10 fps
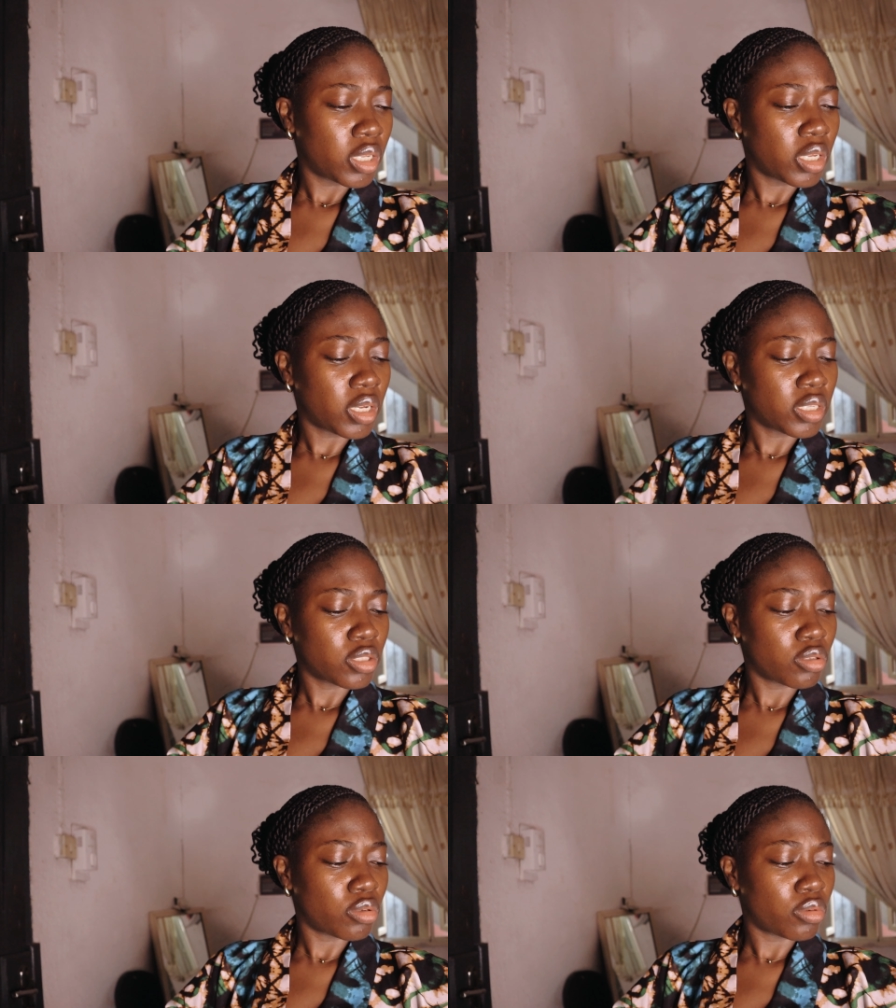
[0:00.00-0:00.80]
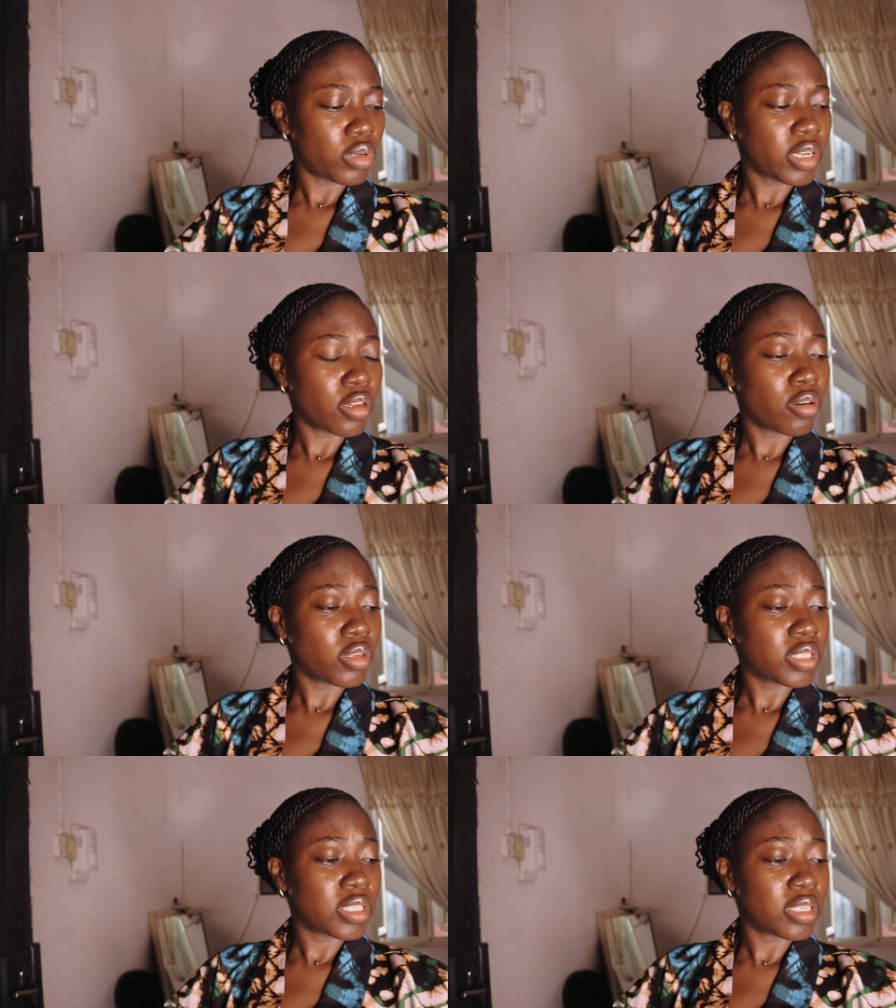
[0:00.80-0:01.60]
Yeah, so I
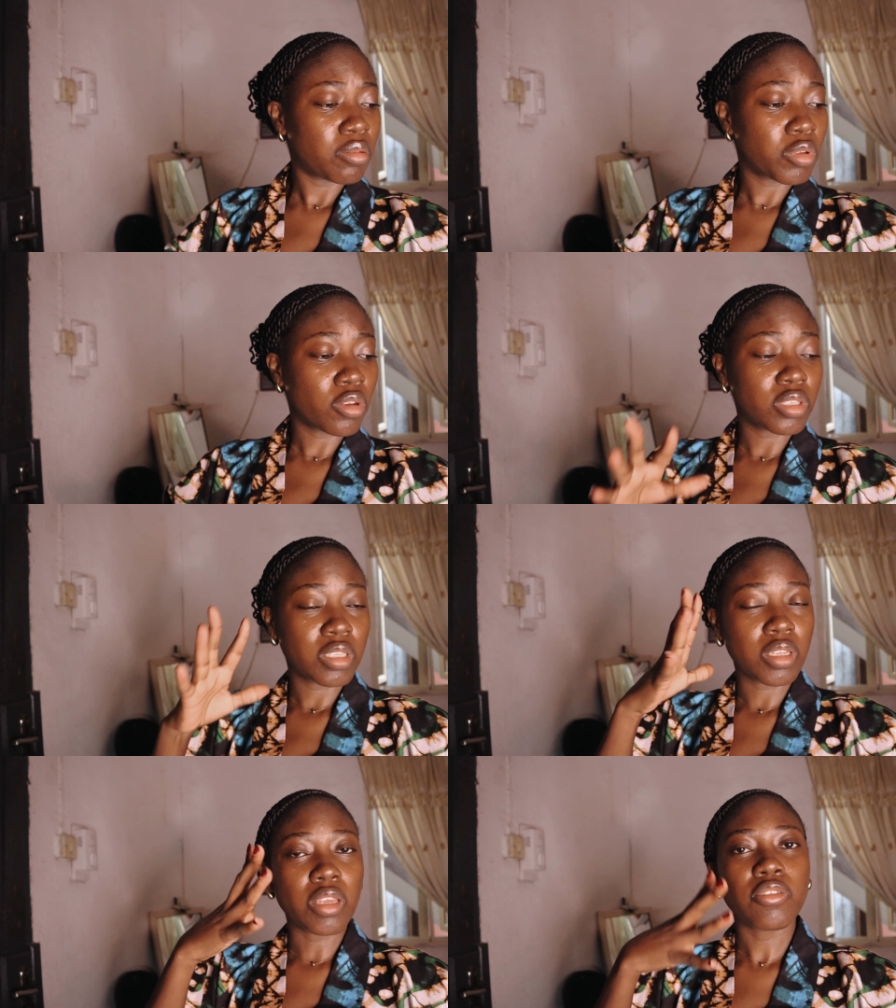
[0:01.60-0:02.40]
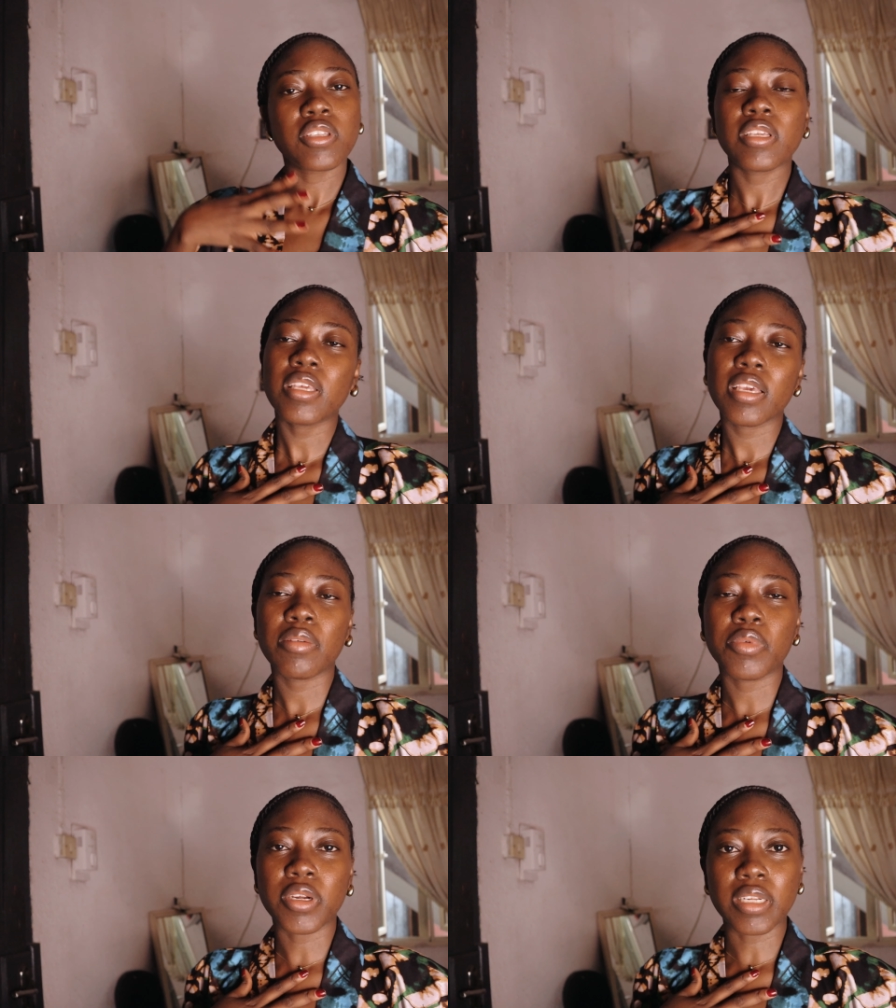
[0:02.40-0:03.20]
got because the
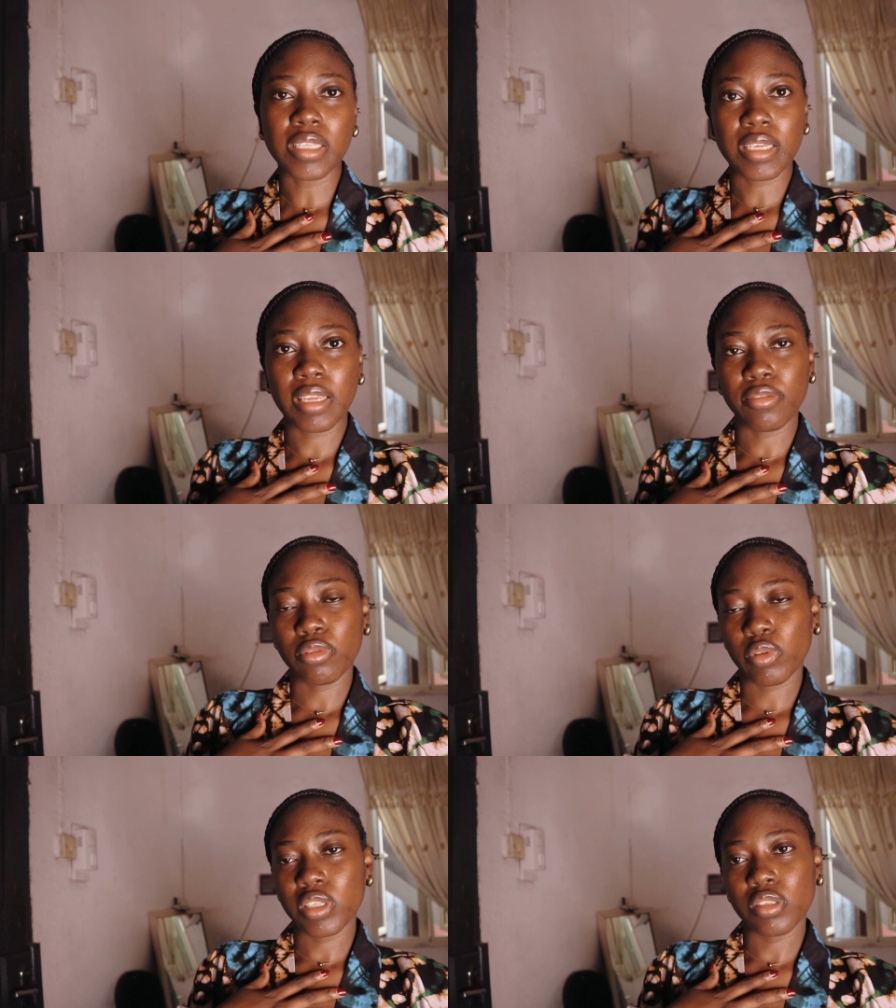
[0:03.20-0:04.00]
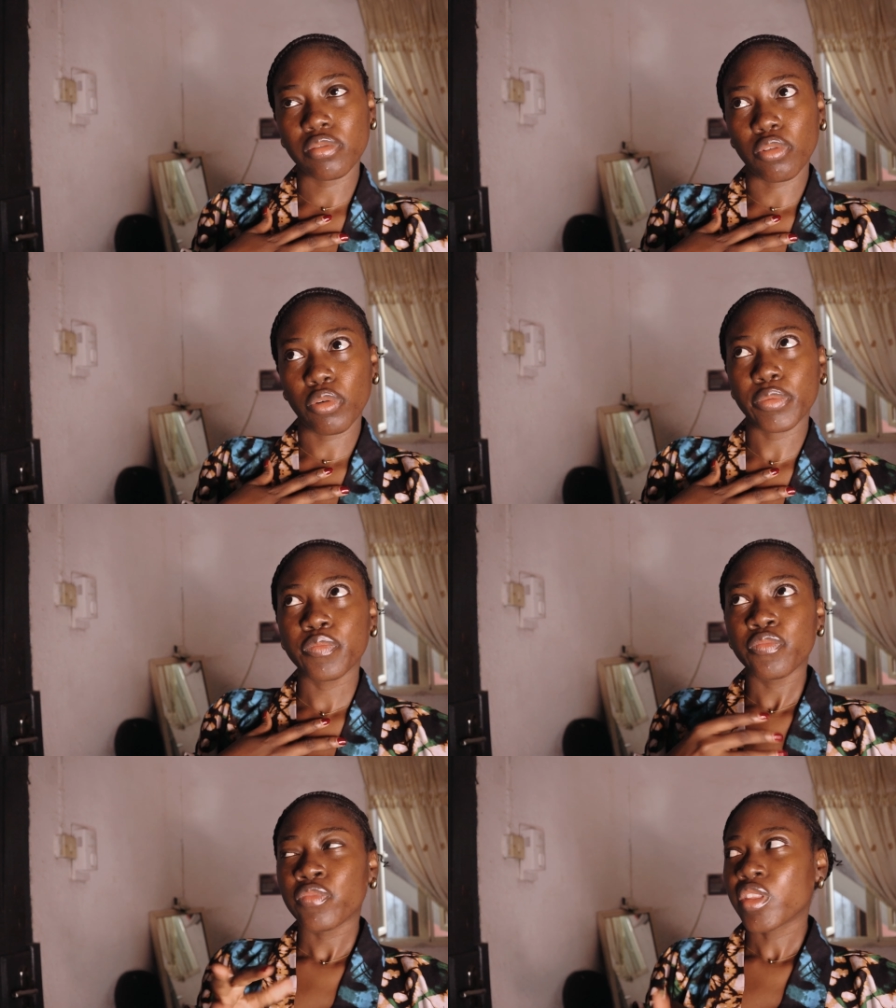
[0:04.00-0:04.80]
skincare brand that I influenced for
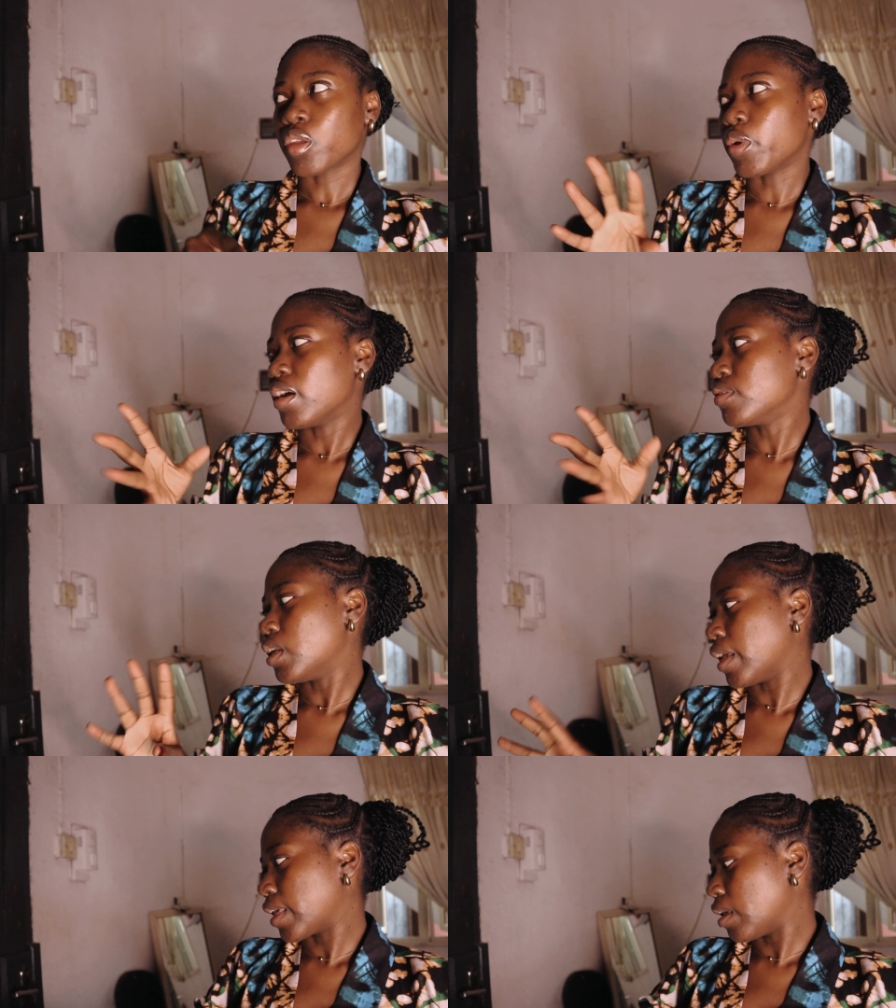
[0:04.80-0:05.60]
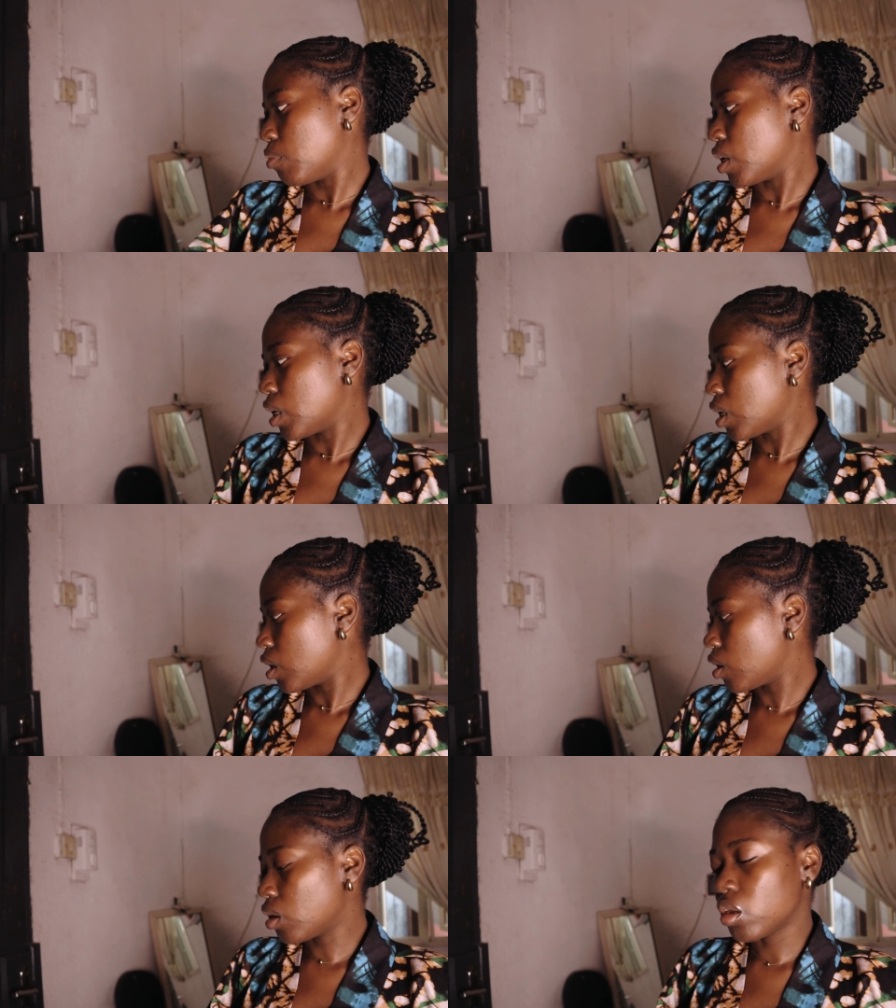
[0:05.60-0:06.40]
they were having like a
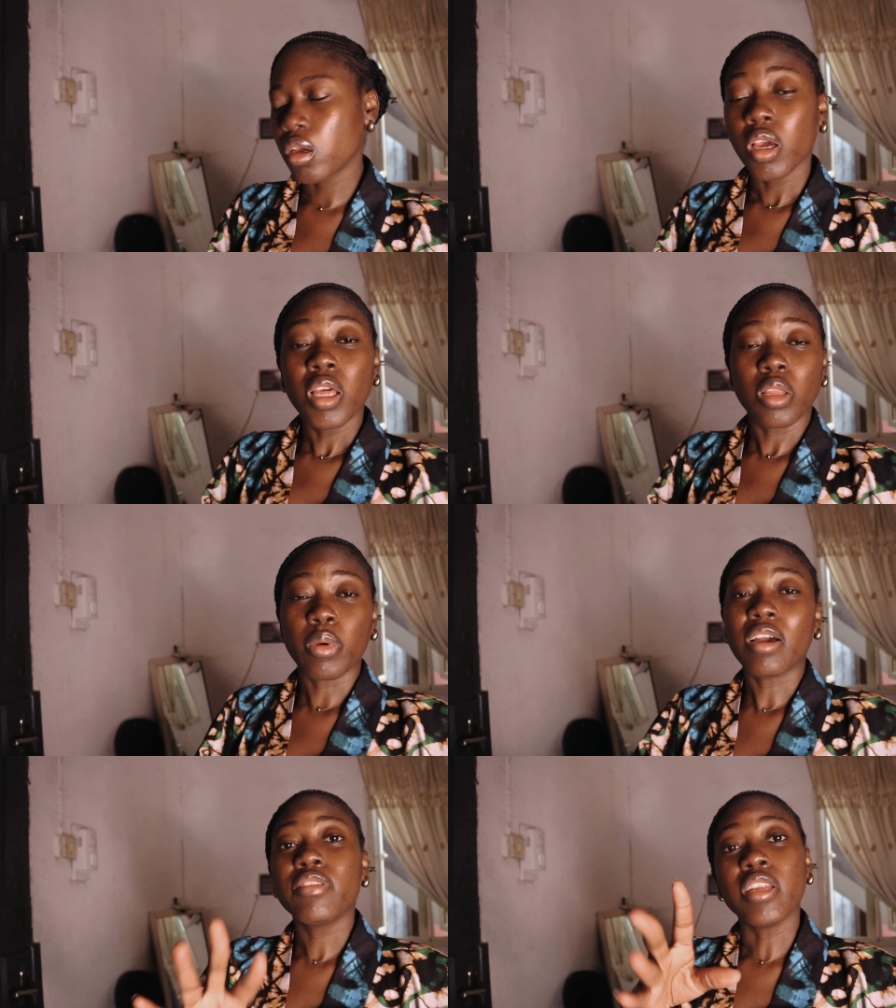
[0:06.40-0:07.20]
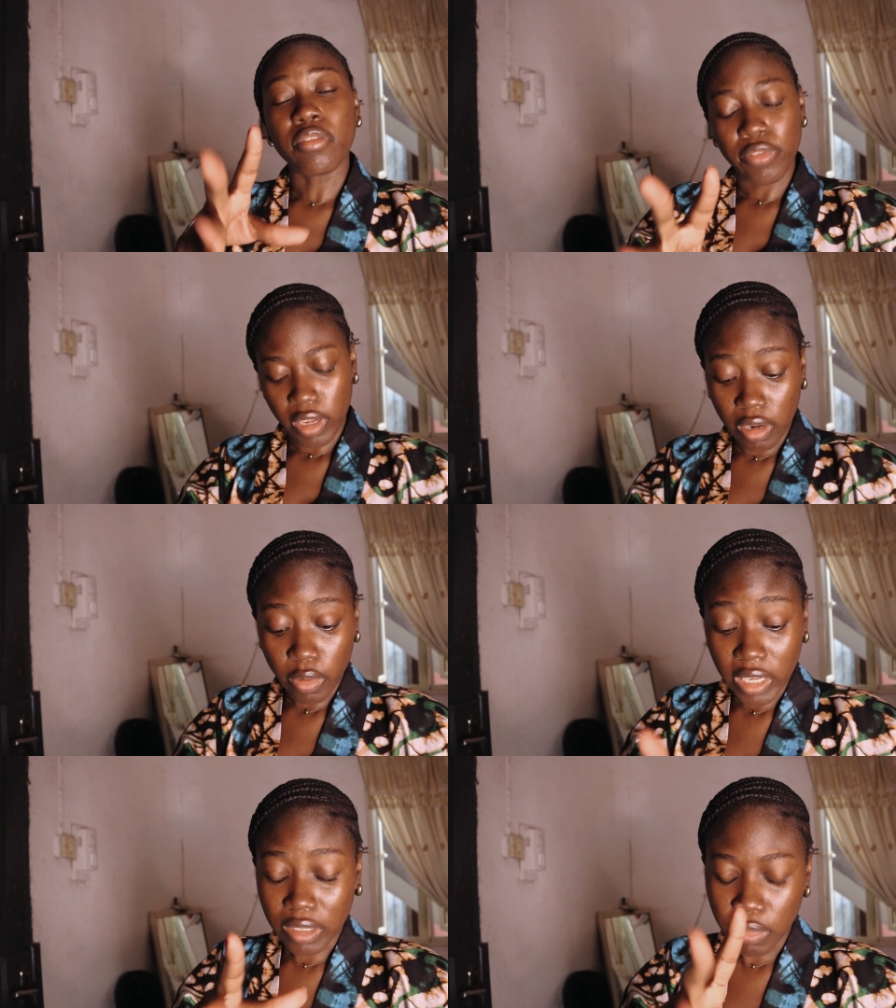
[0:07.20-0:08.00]
mini, they were having a fair, they
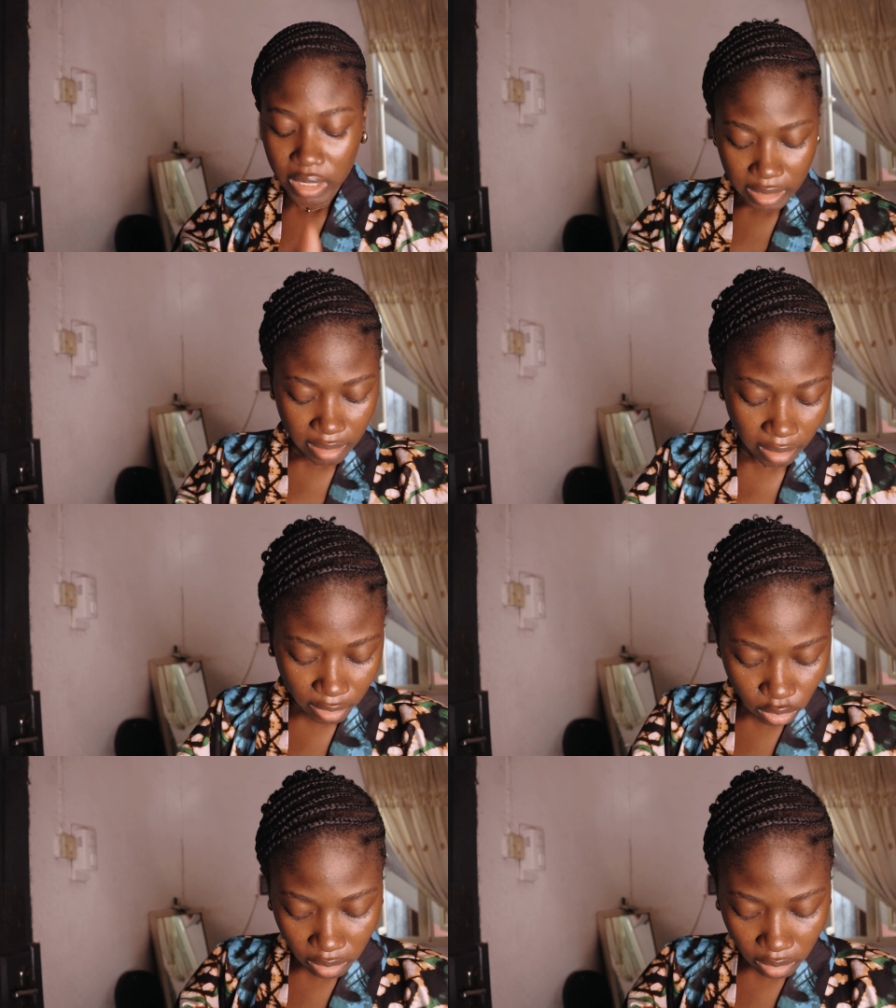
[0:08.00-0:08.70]
were exhibiting that.